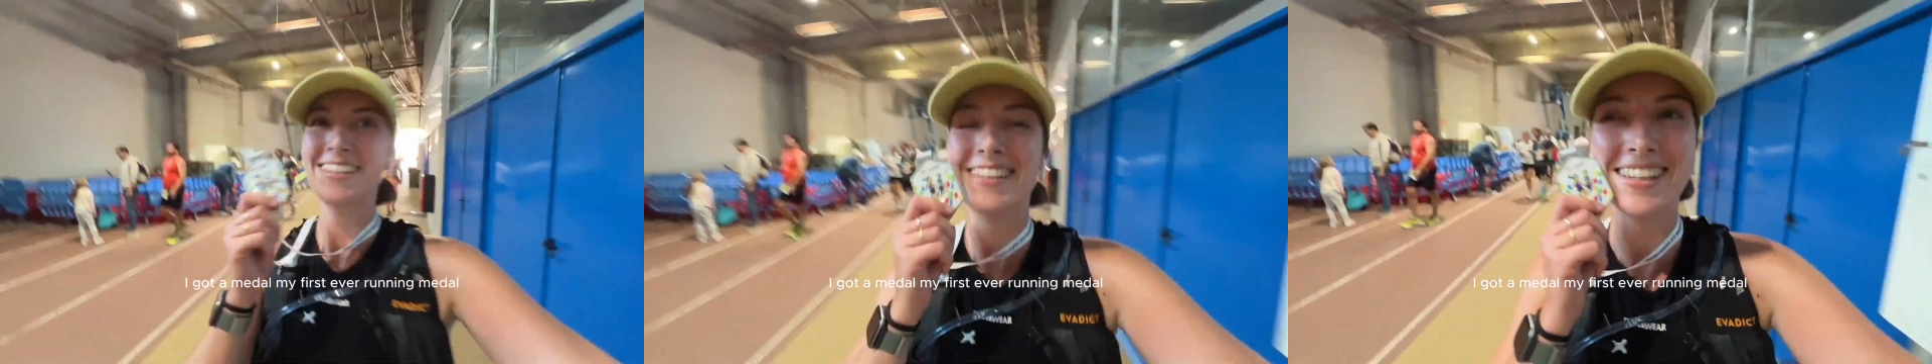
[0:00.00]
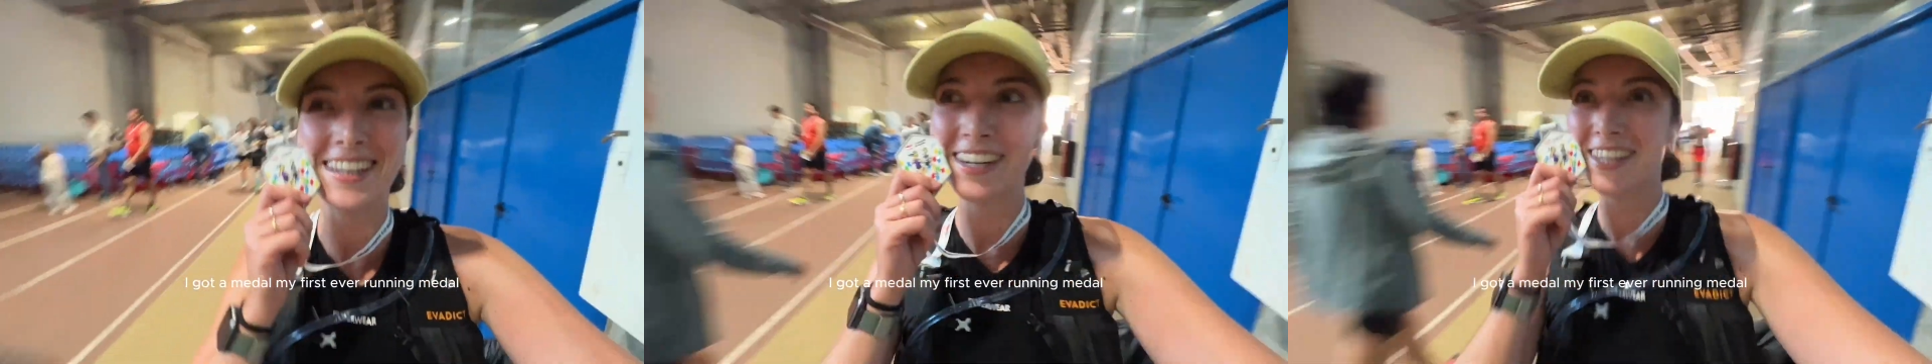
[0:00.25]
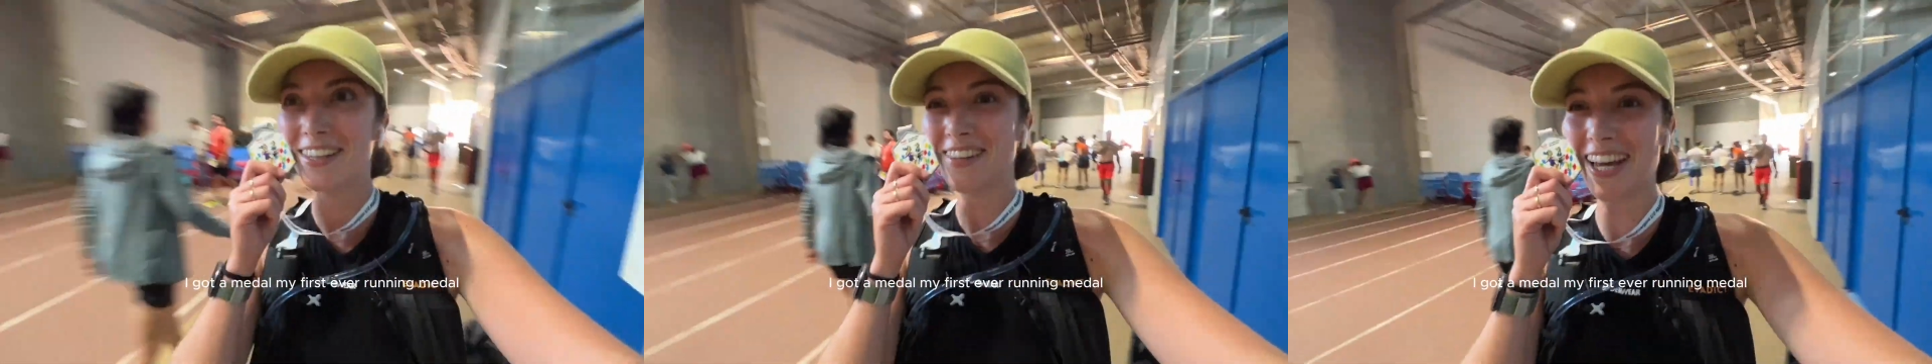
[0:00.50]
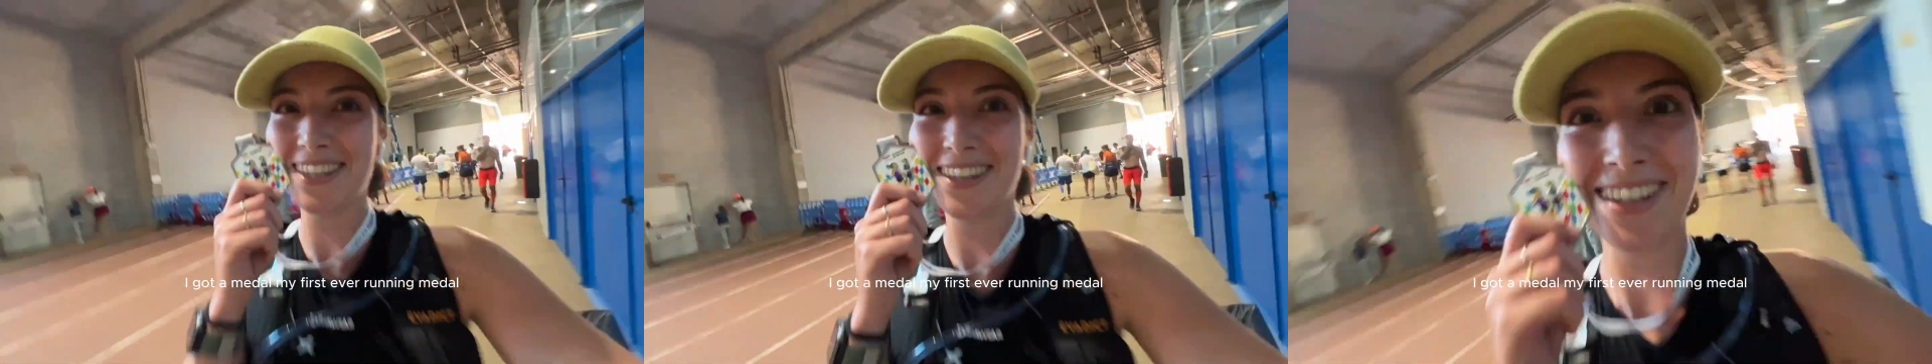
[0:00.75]
I got a
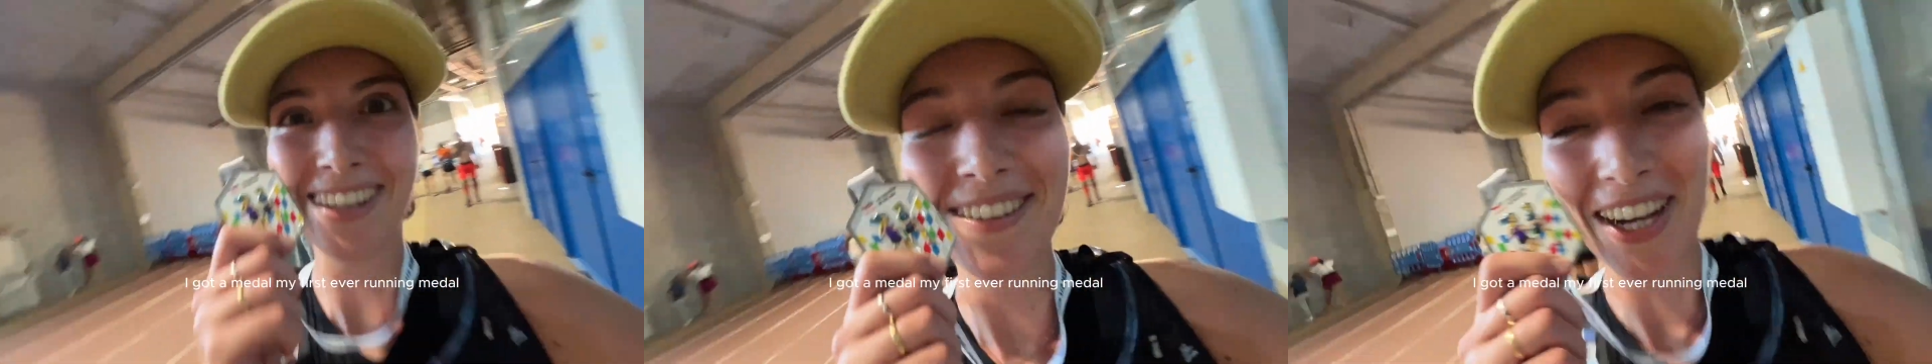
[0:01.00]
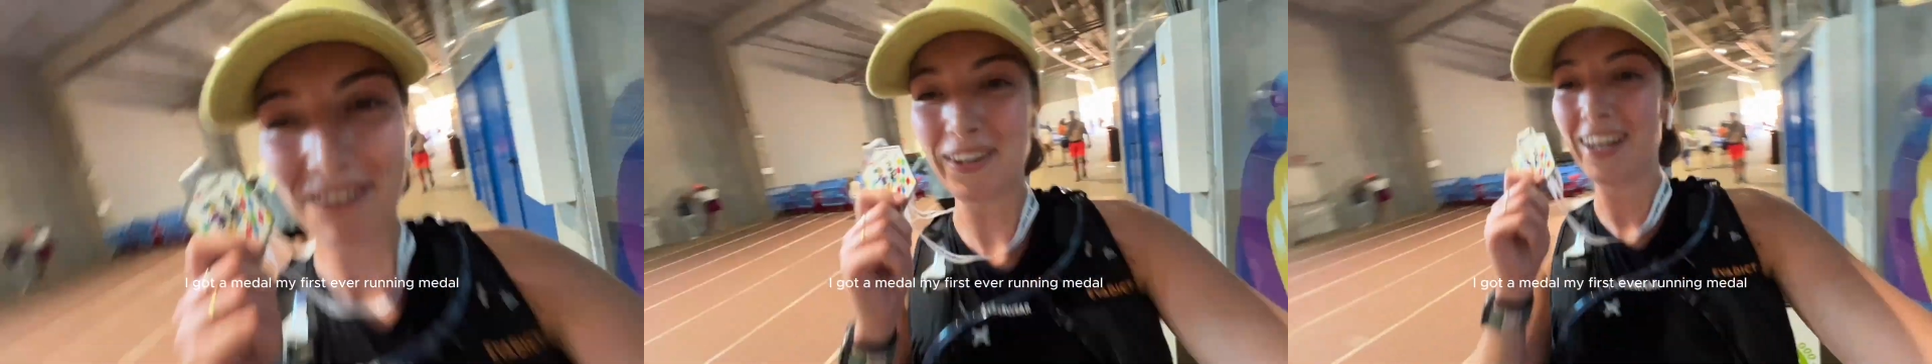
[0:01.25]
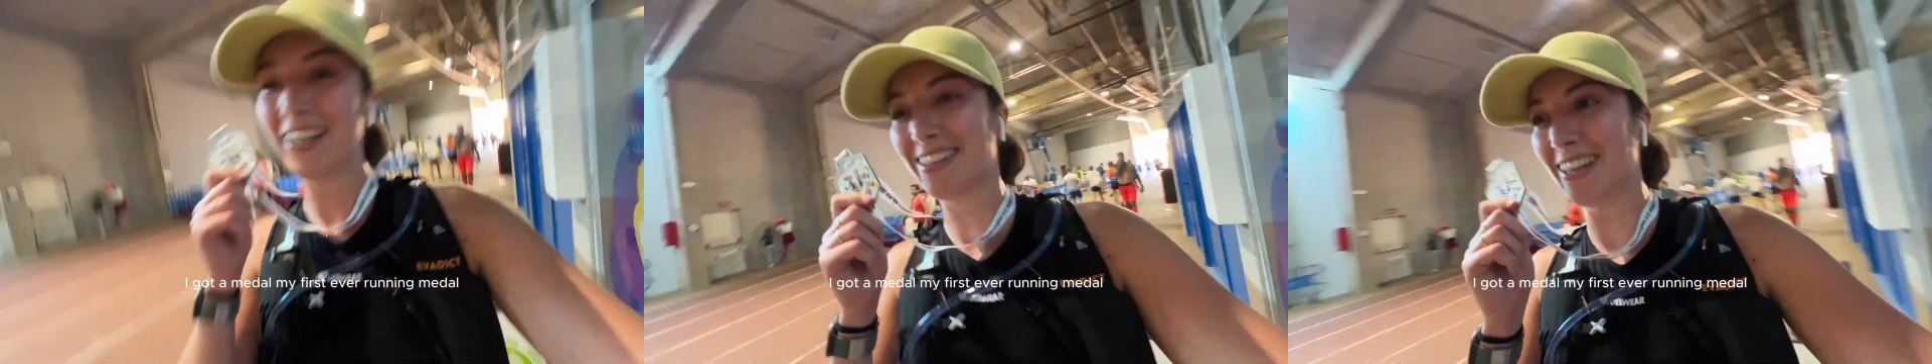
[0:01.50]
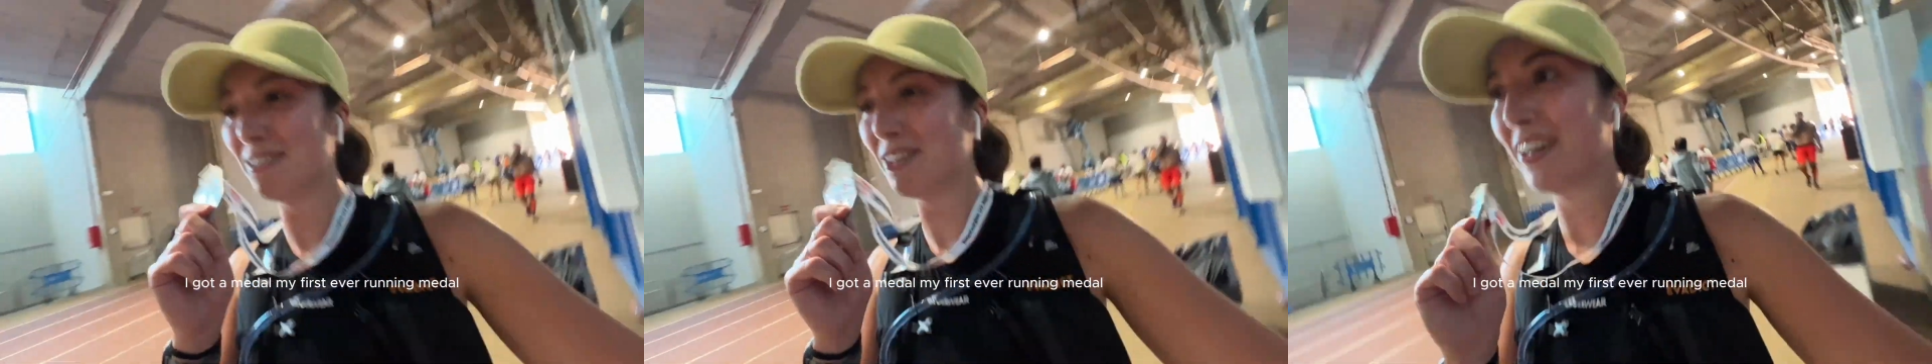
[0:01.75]
medal, my first
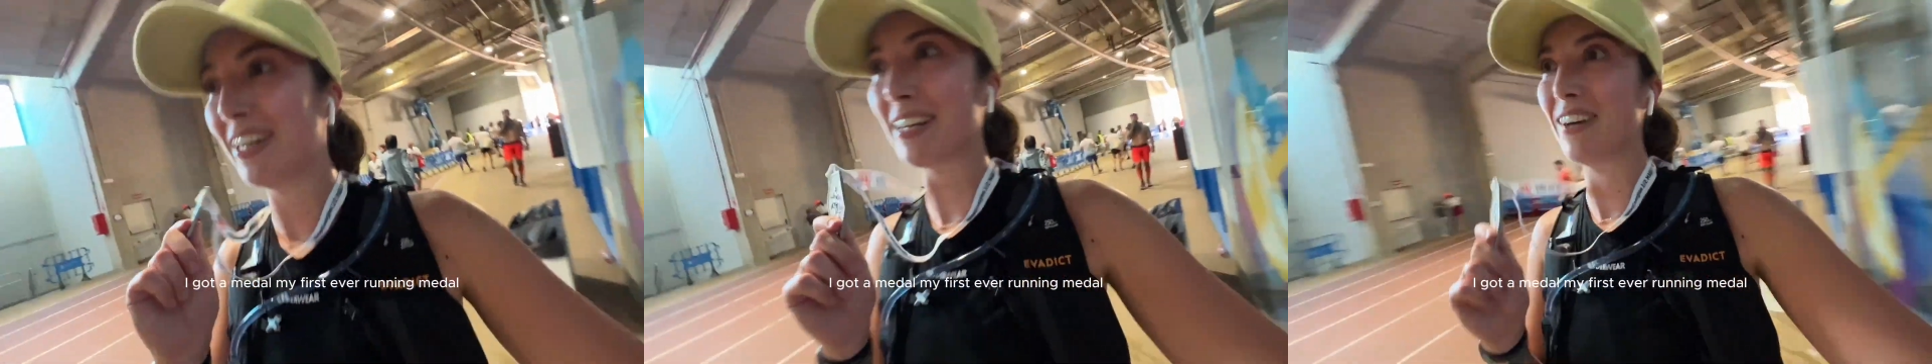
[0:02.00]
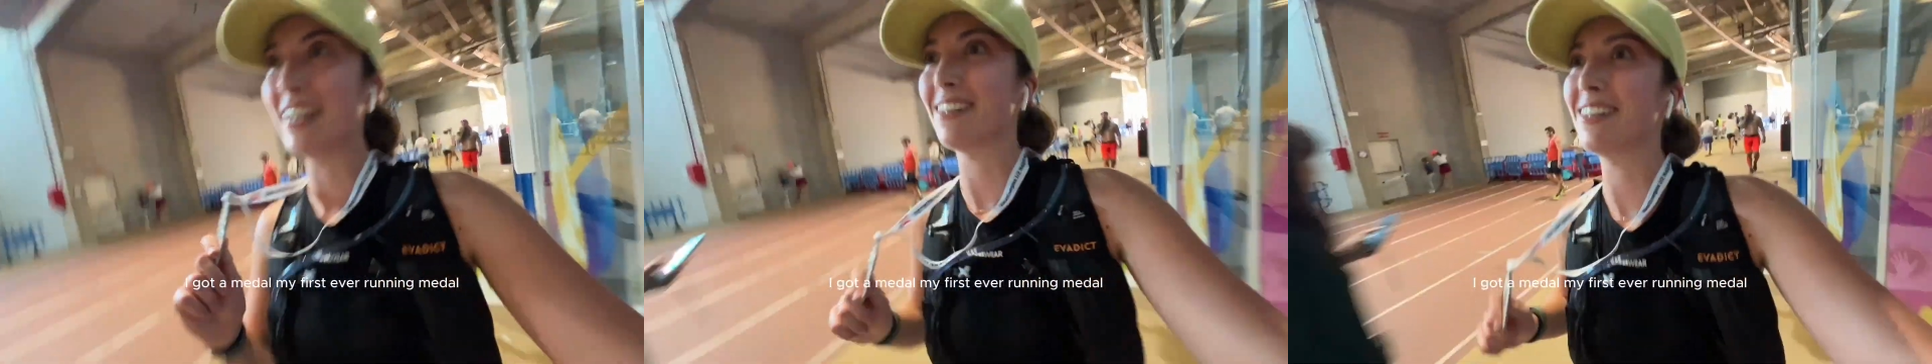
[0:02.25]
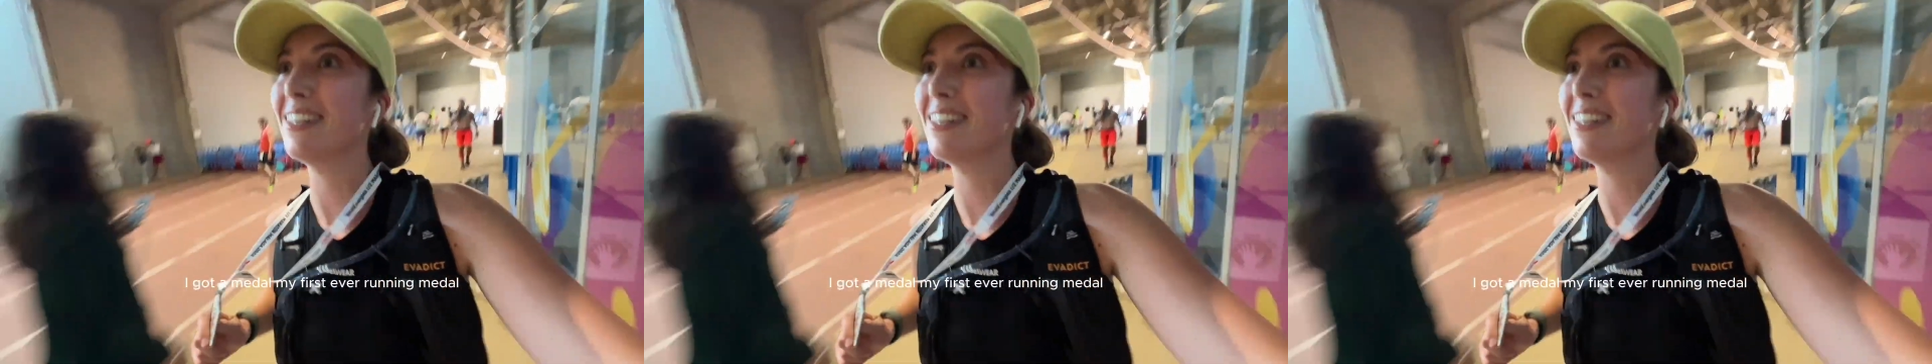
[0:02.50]
ever winning medal.